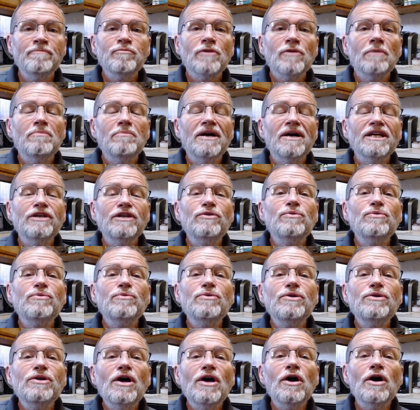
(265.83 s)
But you
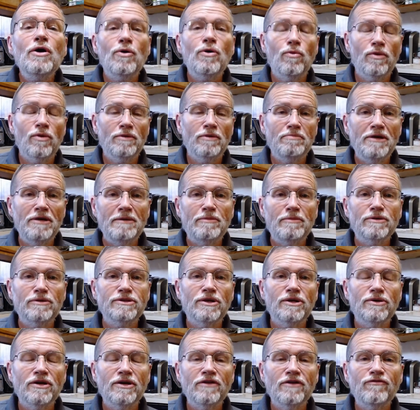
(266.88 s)
know when people
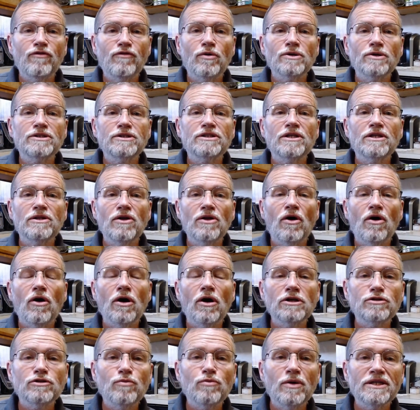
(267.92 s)
don't enforce the
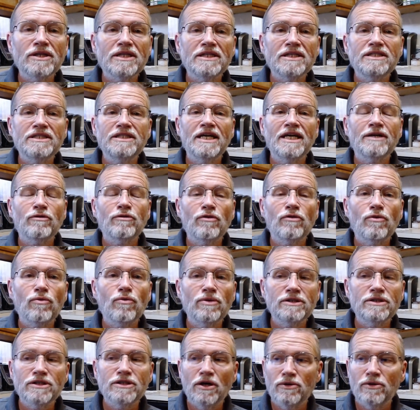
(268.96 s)
laws what the general
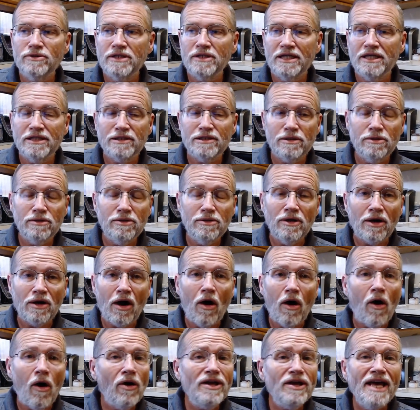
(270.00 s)
result is. Look,
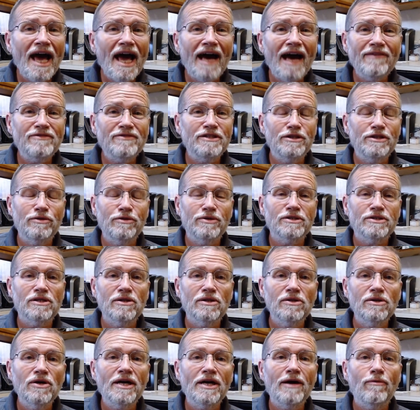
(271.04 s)
all you have to do is
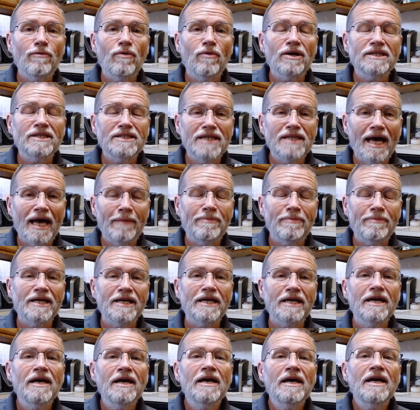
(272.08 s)
look at what's
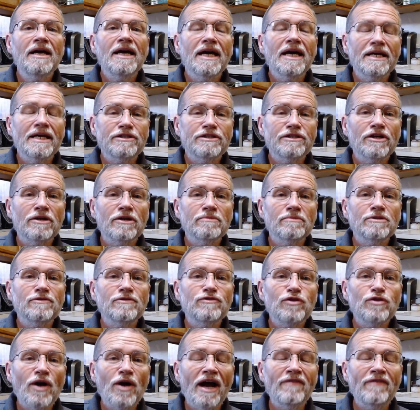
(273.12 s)
happening in terms of
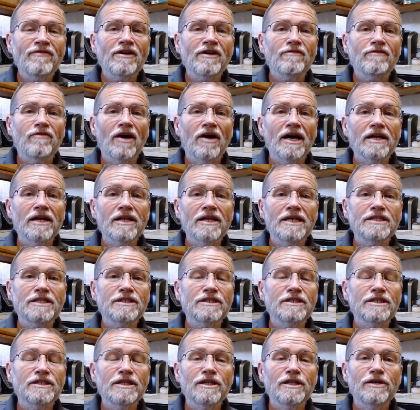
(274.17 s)
traffic
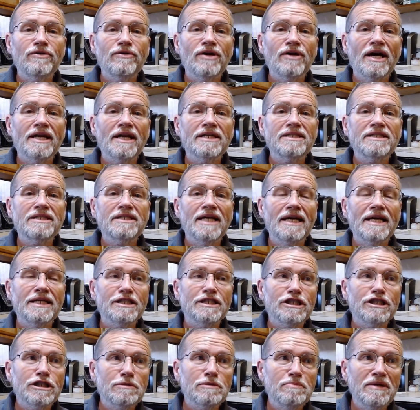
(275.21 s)
violations in the United States,
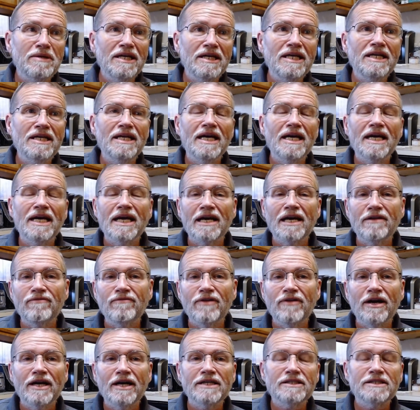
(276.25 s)
speeding and
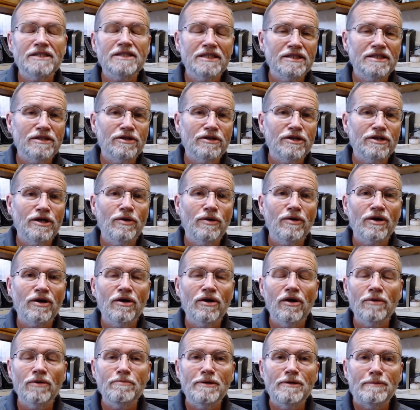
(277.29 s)
various things that are going
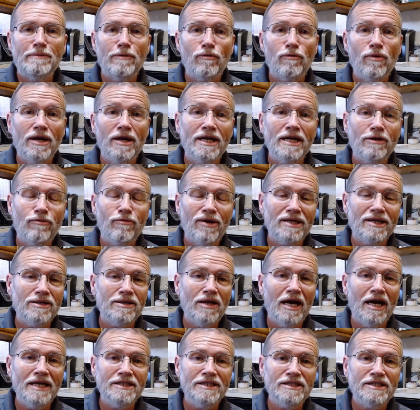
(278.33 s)
on, people running red
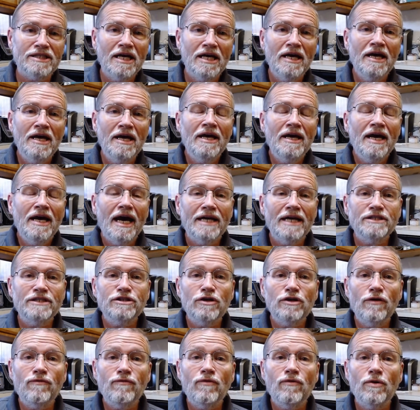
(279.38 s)
lights and
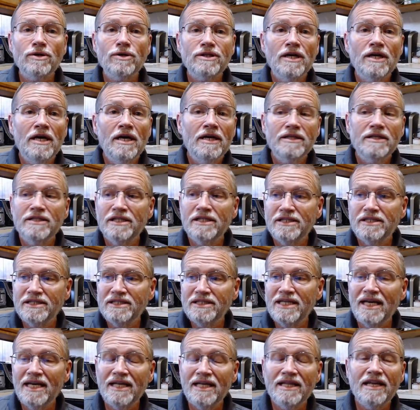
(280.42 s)
so forth, to
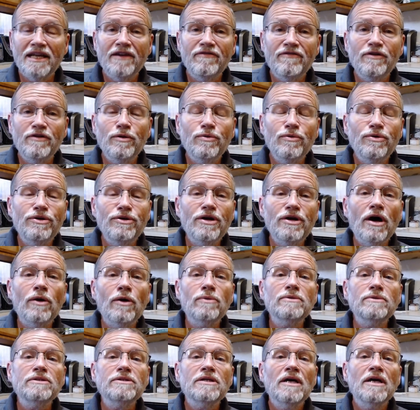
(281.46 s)
see that if you
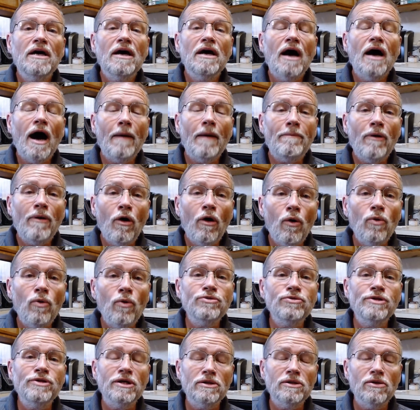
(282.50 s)
don't
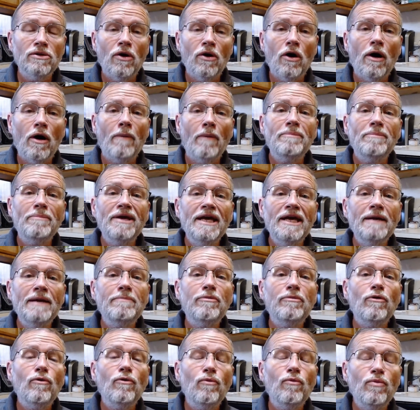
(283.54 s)
uphold the law,
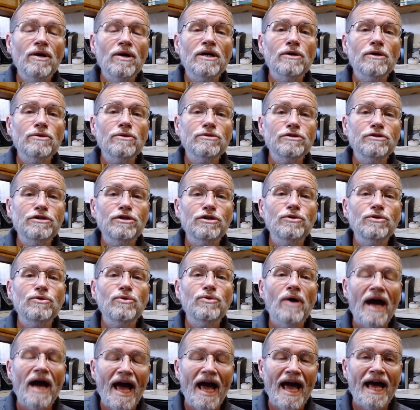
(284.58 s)
people will
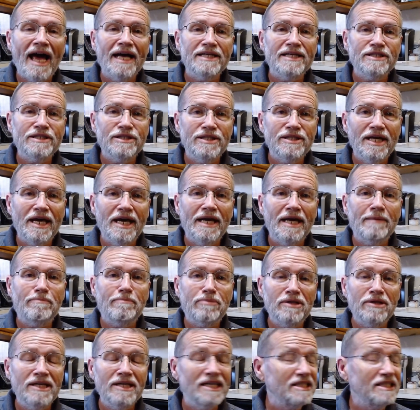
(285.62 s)
do as they
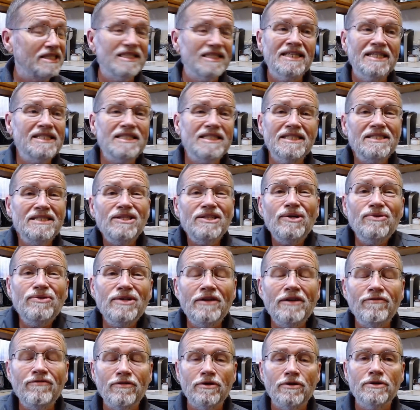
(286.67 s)
please. And this is no
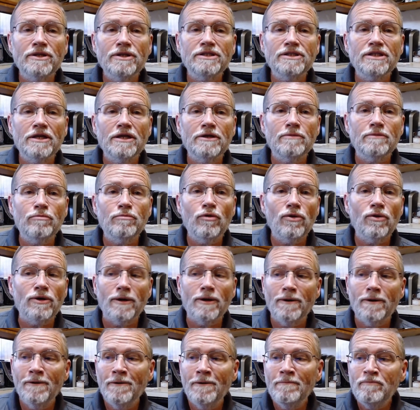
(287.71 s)
different on the southern
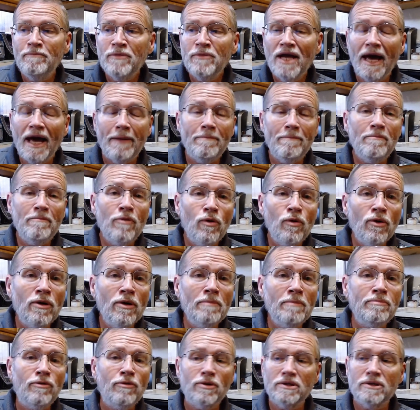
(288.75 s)
border. And more
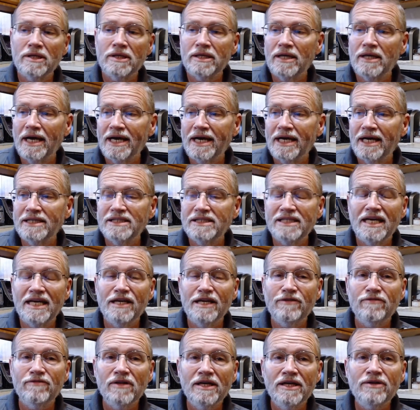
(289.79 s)
importantly, like I say,
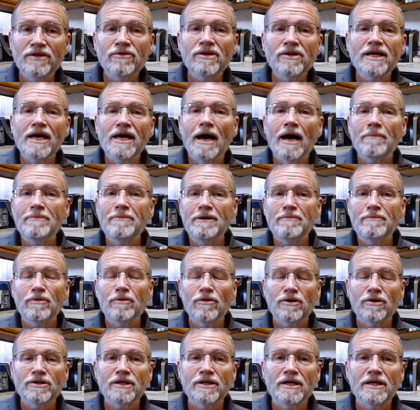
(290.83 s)
you've literally got people
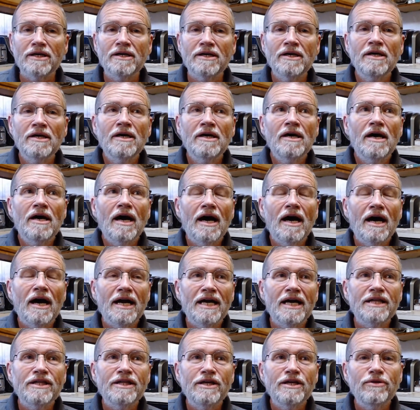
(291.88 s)
on the uh,
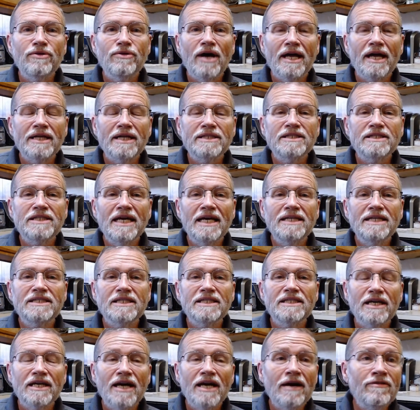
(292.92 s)
in the United States
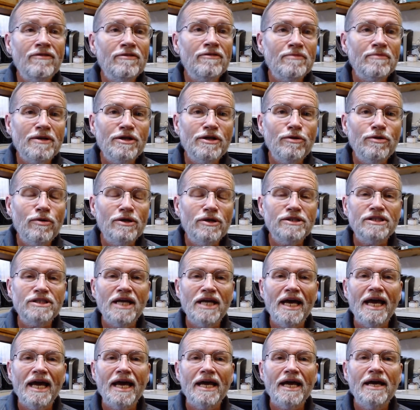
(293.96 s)
and the government who are
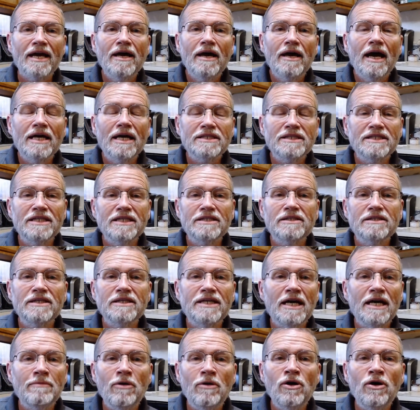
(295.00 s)
saying essentially,
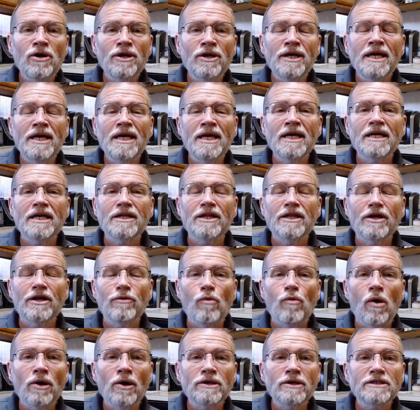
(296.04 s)
come on in, the
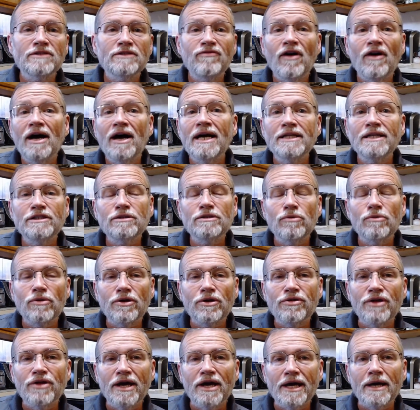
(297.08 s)
water's fine, sort
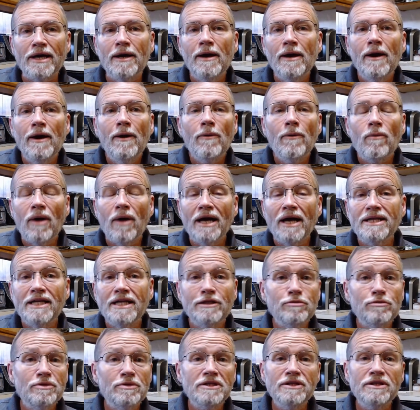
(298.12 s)
of thing, right?
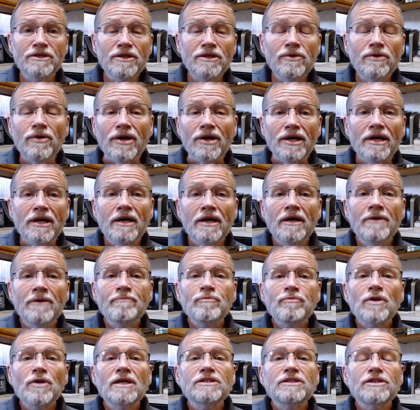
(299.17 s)
That's what they're doing.
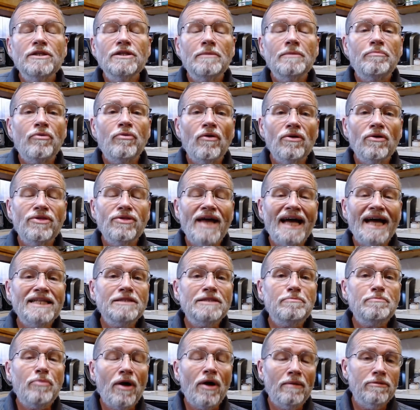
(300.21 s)
So the pro- that's
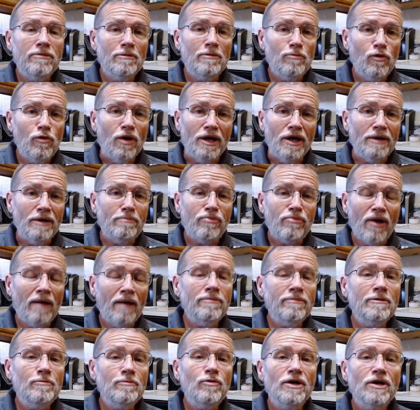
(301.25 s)
problem one.
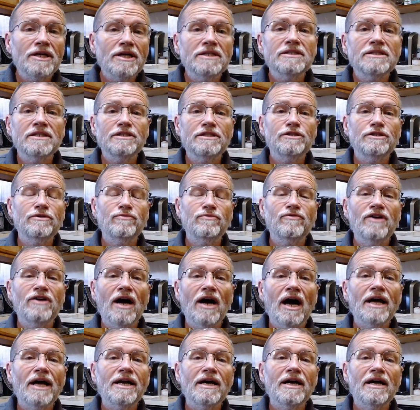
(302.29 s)
Problem one is that you've
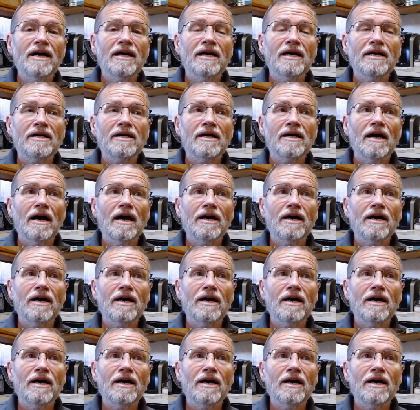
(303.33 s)
got a, a,